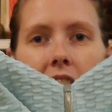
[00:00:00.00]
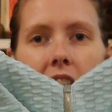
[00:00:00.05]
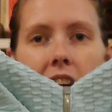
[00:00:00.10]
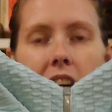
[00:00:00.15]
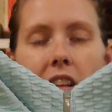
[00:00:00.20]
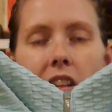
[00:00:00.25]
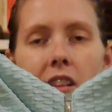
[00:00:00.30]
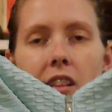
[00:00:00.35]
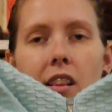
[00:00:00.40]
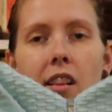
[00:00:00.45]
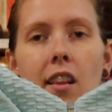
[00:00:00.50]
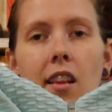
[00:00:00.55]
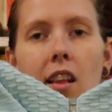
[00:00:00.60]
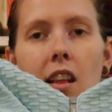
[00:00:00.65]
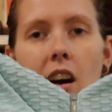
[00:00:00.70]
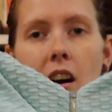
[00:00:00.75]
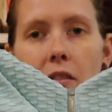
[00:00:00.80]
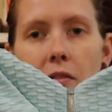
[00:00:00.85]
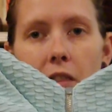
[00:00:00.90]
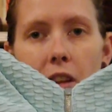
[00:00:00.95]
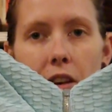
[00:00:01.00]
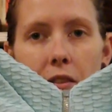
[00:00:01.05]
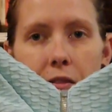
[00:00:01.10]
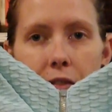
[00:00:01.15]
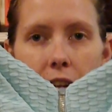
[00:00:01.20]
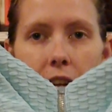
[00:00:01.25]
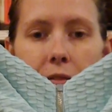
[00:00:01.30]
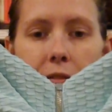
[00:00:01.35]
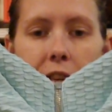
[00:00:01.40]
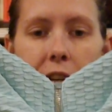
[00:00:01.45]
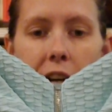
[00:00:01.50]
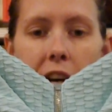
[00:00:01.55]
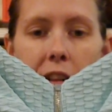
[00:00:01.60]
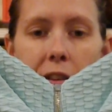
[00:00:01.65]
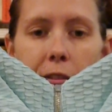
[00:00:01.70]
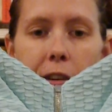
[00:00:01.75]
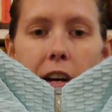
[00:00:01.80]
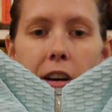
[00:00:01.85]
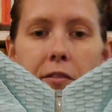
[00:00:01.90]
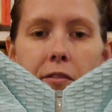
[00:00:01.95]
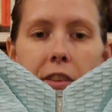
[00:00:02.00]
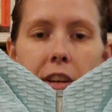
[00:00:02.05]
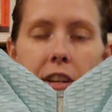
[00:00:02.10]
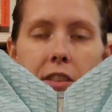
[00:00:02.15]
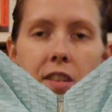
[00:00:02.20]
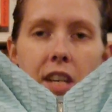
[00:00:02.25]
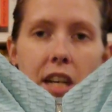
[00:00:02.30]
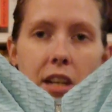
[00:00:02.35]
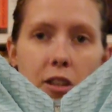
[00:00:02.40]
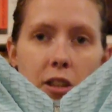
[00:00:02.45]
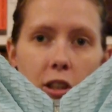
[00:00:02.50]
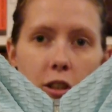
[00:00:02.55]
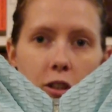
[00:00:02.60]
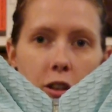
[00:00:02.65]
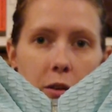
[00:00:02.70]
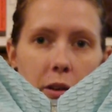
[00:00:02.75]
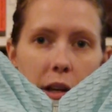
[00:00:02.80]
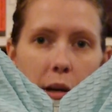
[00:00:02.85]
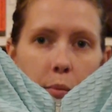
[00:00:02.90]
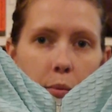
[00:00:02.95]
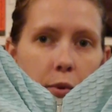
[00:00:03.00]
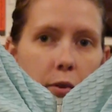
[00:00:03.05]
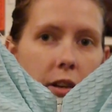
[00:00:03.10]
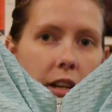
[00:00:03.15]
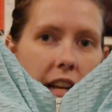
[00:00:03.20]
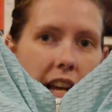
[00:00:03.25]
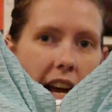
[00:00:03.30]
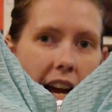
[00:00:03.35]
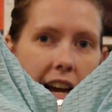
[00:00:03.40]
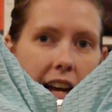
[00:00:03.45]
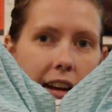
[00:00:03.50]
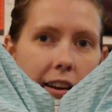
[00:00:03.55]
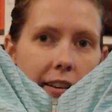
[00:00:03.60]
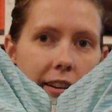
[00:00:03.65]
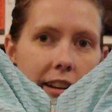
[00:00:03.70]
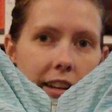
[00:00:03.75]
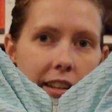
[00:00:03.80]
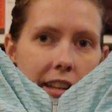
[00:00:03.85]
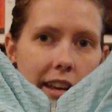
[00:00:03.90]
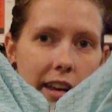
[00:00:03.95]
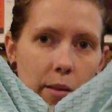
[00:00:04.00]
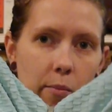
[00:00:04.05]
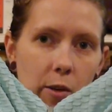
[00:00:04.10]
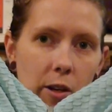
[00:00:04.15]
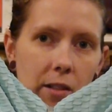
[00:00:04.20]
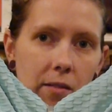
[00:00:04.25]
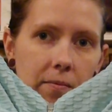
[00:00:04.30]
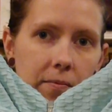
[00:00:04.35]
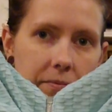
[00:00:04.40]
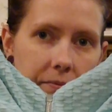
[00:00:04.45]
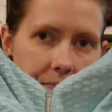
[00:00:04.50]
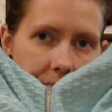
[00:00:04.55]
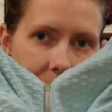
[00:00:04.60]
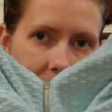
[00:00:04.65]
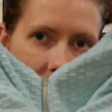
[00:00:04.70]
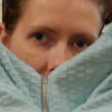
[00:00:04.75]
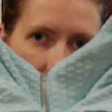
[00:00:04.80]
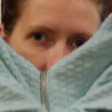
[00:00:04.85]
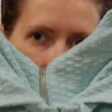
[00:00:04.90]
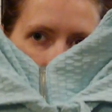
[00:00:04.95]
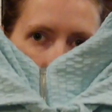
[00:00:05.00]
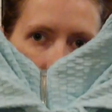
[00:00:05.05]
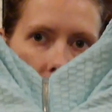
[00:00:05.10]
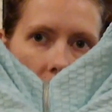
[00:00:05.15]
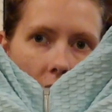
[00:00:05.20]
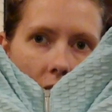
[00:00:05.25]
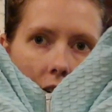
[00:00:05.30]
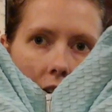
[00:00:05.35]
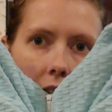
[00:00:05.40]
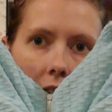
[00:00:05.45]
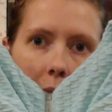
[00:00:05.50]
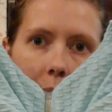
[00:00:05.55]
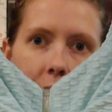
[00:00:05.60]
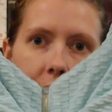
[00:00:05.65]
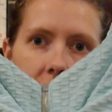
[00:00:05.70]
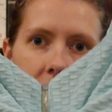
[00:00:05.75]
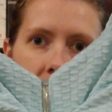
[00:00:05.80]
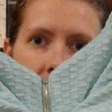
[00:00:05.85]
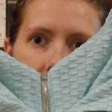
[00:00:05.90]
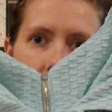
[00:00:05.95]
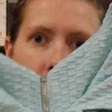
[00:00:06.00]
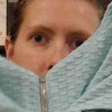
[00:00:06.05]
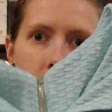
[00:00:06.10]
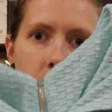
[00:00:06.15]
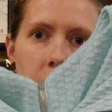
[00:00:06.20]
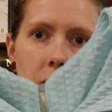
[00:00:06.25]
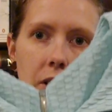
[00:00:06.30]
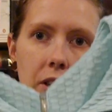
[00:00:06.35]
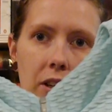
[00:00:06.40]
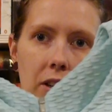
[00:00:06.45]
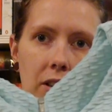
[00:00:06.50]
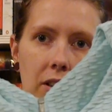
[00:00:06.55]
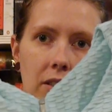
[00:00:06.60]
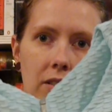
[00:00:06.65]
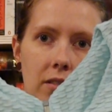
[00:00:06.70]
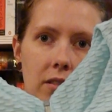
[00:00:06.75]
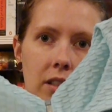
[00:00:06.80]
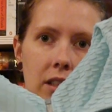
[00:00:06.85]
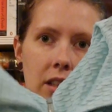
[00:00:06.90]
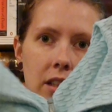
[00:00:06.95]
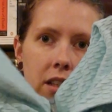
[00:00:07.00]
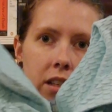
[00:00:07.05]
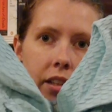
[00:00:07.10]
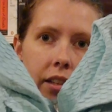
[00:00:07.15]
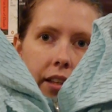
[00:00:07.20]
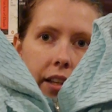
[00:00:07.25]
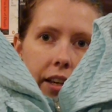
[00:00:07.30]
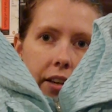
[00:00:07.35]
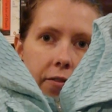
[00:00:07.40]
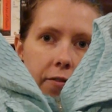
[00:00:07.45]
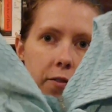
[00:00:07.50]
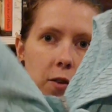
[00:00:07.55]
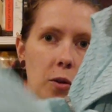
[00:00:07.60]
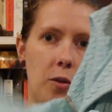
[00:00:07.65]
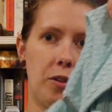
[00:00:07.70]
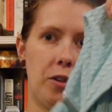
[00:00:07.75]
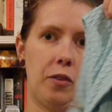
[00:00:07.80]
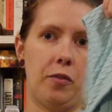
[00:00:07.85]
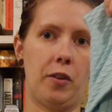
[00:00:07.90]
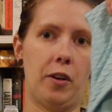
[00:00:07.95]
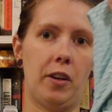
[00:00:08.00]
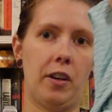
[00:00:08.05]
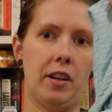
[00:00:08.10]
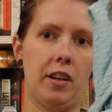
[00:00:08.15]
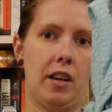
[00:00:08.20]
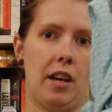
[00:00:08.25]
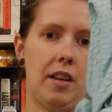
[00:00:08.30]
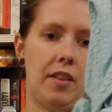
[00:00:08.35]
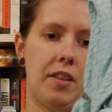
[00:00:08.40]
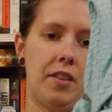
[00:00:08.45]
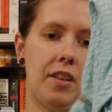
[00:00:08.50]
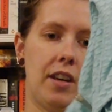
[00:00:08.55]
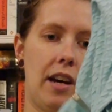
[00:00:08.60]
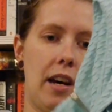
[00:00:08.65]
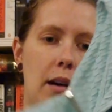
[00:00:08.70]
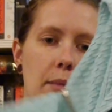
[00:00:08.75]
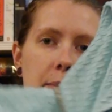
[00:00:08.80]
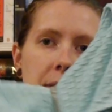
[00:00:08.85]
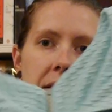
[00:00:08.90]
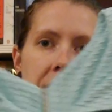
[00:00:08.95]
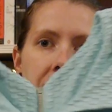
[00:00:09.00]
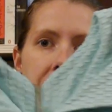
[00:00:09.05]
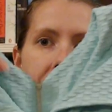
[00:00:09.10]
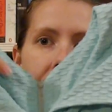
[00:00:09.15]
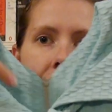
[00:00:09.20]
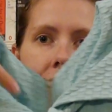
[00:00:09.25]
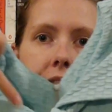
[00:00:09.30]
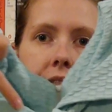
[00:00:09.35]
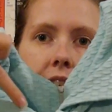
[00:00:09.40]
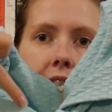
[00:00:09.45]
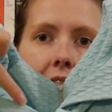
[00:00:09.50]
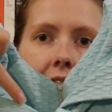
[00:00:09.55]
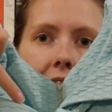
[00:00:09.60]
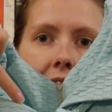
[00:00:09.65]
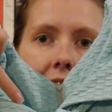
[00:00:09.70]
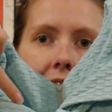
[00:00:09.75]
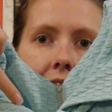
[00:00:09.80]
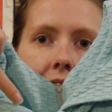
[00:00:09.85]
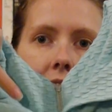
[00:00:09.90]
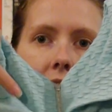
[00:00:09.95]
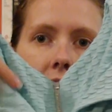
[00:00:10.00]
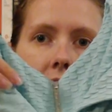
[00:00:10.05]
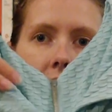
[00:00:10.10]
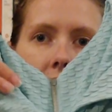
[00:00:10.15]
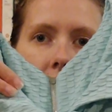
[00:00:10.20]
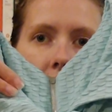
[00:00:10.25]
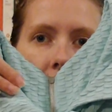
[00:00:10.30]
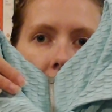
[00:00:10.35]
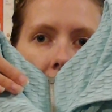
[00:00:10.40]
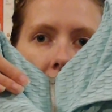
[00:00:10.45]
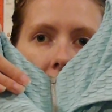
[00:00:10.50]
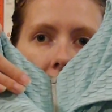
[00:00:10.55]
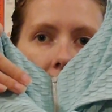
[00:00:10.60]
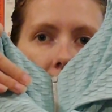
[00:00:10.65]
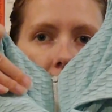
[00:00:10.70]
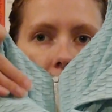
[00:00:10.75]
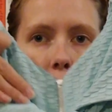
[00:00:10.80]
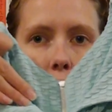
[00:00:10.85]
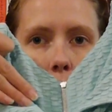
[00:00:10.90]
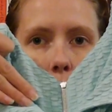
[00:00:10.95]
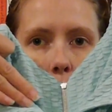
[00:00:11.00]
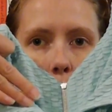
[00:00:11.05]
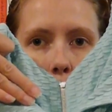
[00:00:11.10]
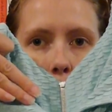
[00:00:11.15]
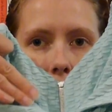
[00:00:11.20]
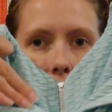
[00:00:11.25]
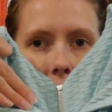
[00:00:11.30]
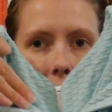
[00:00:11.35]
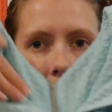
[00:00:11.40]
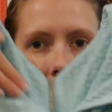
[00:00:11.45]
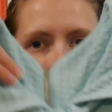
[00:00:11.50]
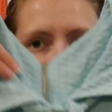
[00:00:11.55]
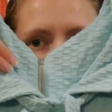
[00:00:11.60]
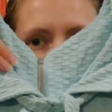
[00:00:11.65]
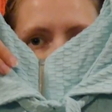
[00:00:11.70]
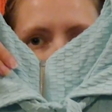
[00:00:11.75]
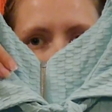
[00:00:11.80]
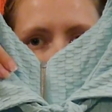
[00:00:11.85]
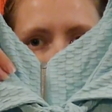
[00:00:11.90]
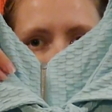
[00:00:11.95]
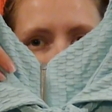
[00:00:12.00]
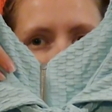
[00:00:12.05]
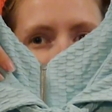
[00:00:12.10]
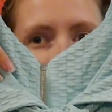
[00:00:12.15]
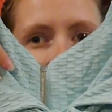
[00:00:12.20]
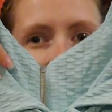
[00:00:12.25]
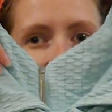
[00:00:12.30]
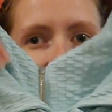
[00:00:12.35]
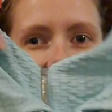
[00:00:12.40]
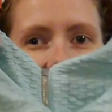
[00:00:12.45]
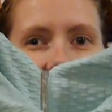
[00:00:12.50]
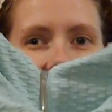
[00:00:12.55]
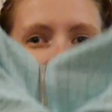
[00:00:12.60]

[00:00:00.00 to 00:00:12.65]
I love, love, love the color of, and it's actually showing up pretty accurate on camera. It's got this cool little like fold over at the top, and then the tie, sorry, shouldn't be pointing with that finger, the tie at the